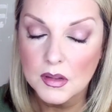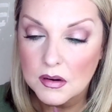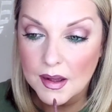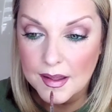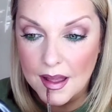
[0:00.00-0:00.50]

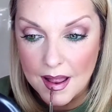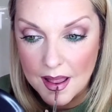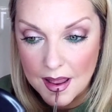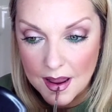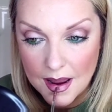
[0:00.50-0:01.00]
Right,
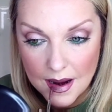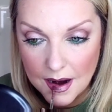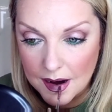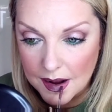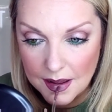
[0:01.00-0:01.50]

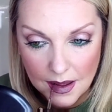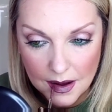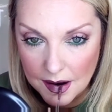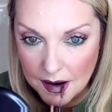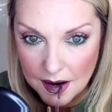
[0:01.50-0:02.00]
here we
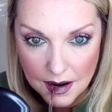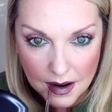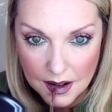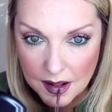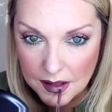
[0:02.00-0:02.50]
go.
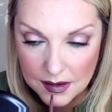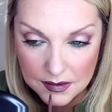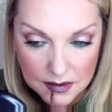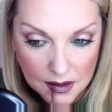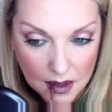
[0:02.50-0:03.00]
I'll
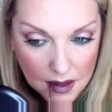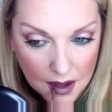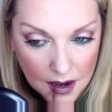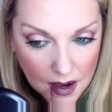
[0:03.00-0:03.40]
lash it on.